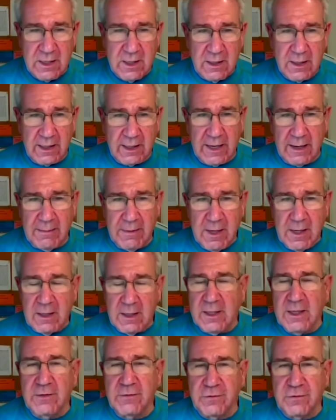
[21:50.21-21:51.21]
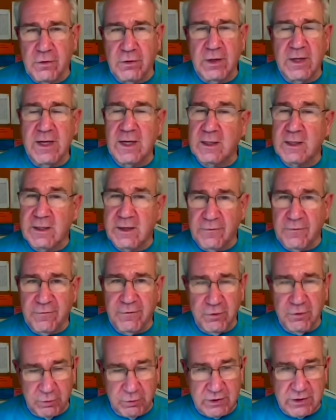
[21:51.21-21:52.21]
Like, he's certainly a
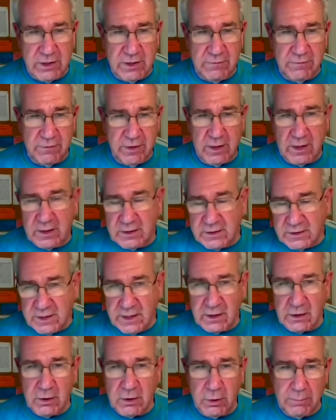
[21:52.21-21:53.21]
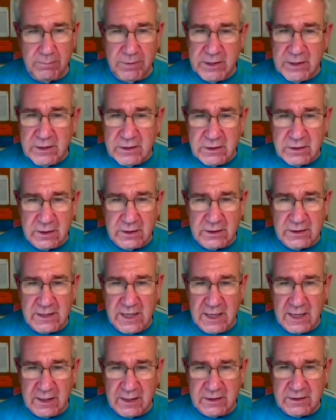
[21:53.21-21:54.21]
different receiver than, let's say, a Cole Beasley
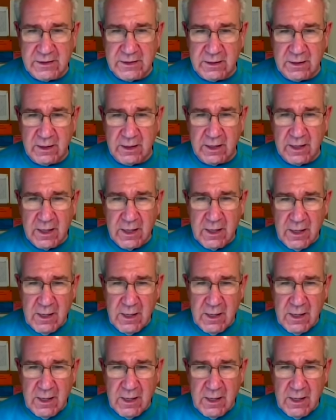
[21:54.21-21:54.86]
stylistically.